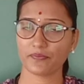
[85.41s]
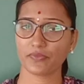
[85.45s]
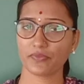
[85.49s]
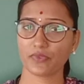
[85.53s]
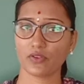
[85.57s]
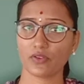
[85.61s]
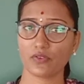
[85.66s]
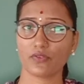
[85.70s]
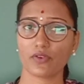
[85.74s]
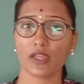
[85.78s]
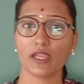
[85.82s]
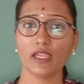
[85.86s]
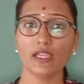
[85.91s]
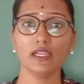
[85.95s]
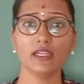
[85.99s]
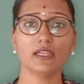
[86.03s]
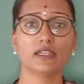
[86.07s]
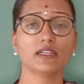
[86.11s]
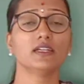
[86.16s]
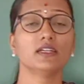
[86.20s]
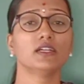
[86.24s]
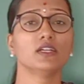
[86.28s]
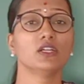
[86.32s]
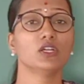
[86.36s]
Right?
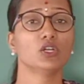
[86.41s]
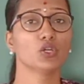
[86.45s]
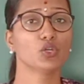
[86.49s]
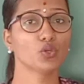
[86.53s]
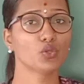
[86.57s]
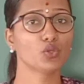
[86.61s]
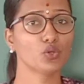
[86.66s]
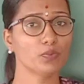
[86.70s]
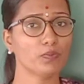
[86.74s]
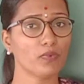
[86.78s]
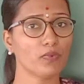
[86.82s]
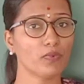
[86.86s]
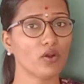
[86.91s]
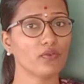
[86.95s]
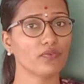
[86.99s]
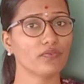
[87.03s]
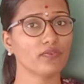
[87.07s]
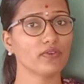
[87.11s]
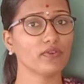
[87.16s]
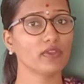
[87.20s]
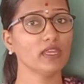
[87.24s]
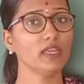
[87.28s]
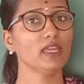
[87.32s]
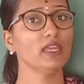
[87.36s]
Group of
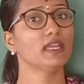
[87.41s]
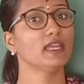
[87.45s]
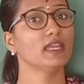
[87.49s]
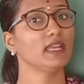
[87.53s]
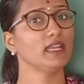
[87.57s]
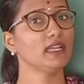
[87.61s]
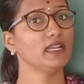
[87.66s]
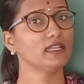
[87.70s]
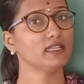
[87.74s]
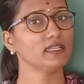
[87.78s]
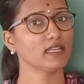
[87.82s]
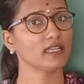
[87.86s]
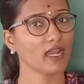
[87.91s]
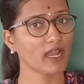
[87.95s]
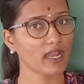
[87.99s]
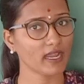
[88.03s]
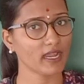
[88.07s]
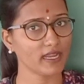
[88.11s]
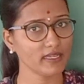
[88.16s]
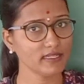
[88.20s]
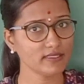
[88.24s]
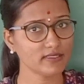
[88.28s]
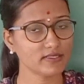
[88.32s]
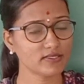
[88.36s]
its
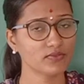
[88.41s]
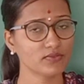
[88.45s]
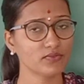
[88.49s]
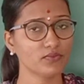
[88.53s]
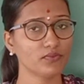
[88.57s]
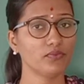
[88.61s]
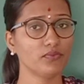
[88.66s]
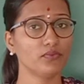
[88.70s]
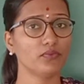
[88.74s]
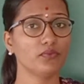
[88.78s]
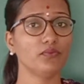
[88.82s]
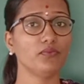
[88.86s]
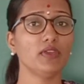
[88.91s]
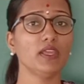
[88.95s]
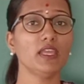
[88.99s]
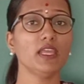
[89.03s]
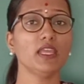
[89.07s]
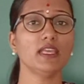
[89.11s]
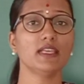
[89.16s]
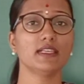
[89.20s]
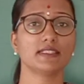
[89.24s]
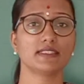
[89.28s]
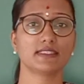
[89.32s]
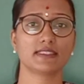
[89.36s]
kinds.
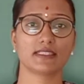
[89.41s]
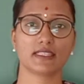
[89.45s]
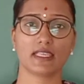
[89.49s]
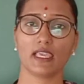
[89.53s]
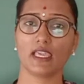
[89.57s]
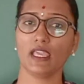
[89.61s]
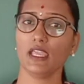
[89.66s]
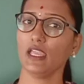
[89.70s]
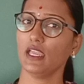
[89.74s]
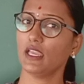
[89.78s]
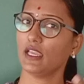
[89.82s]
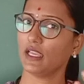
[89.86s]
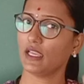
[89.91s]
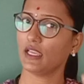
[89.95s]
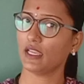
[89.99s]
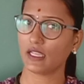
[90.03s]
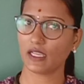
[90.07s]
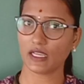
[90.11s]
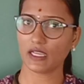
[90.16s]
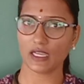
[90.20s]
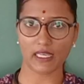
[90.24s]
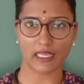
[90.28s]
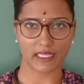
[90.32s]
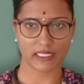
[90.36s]
We say
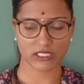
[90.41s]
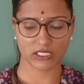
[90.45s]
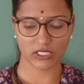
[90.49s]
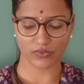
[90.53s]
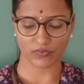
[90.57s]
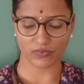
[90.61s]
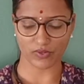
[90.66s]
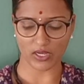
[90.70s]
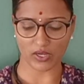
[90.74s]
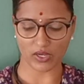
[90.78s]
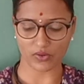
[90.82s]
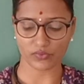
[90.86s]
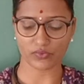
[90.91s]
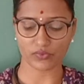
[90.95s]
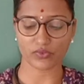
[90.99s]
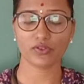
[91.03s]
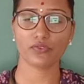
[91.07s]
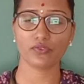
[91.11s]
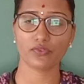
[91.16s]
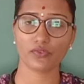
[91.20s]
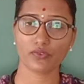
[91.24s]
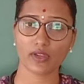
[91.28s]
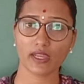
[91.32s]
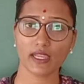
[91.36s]
collective noun.
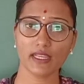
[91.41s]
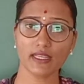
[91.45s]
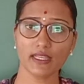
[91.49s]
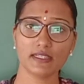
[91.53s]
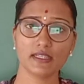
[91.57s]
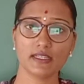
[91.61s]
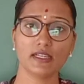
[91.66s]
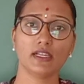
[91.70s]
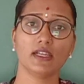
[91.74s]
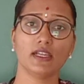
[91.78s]
Right?